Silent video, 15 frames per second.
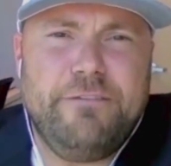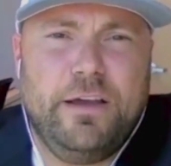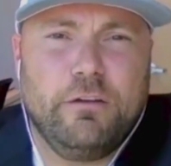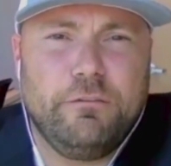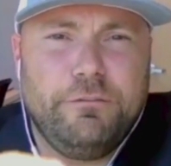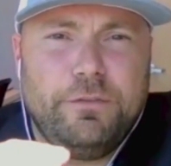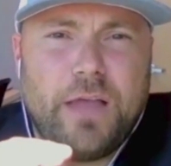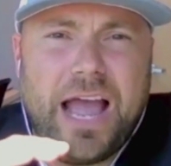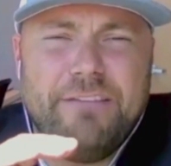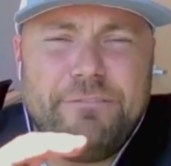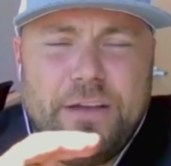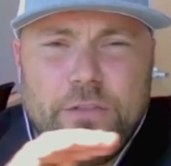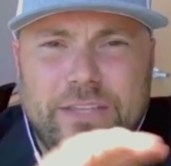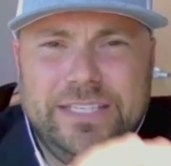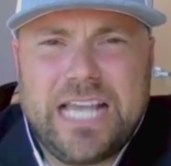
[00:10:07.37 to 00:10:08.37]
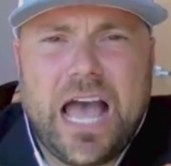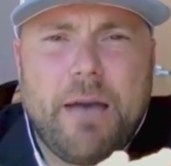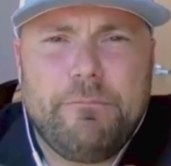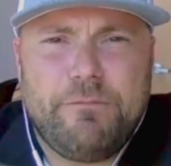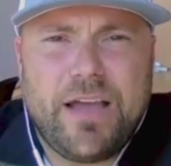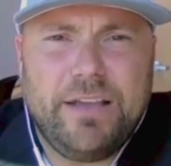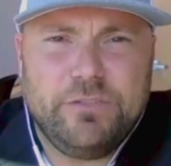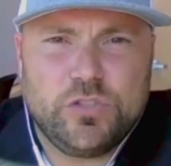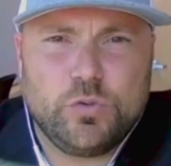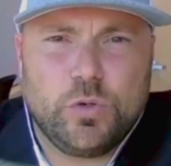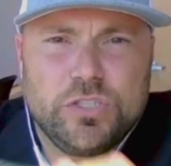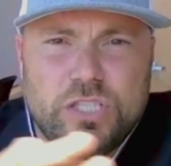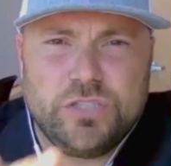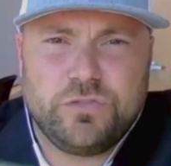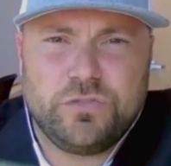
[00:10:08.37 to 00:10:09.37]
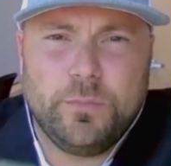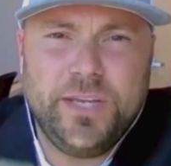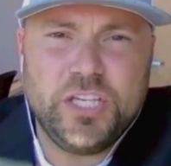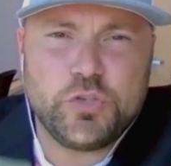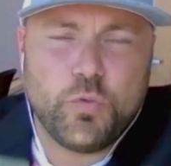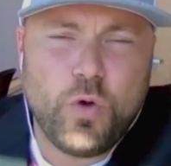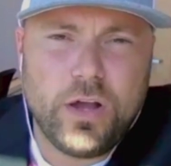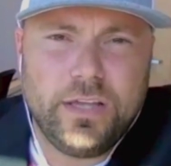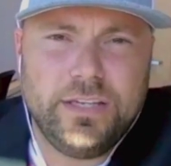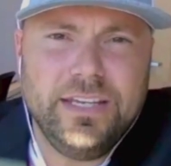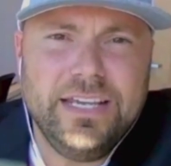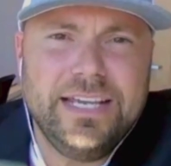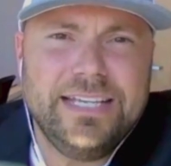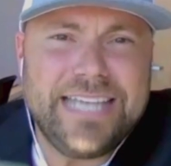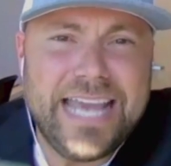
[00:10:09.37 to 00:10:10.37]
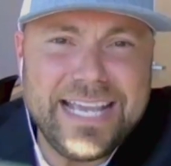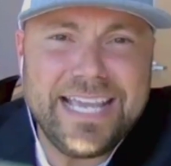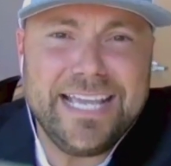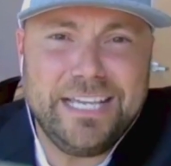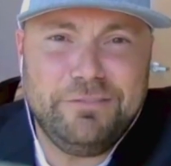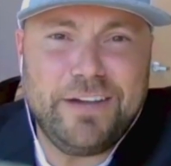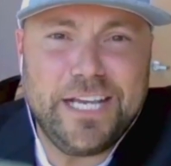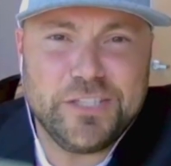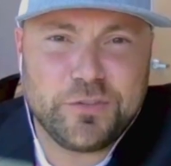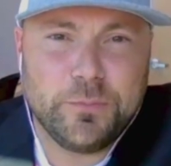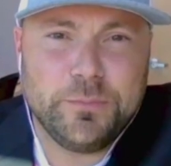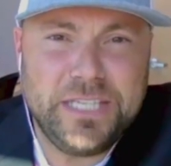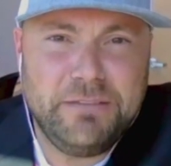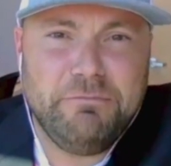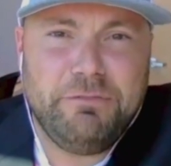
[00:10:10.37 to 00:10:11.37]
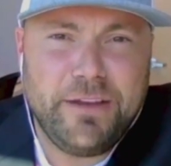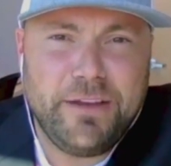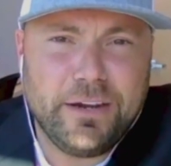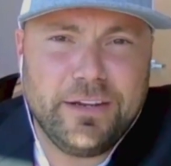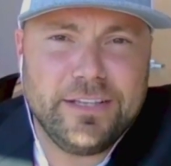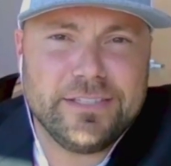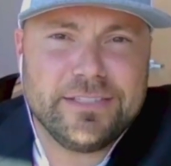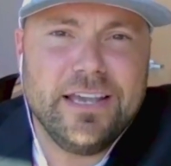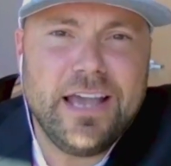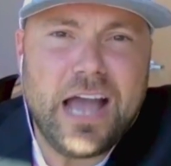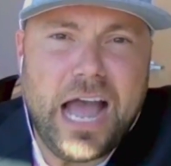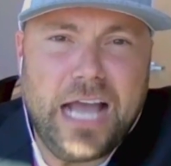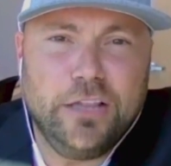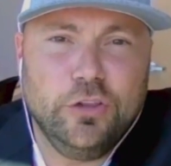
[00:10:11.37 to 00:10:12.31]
And I found the top 5 sources from each one, taking advice from Tim Ferriss.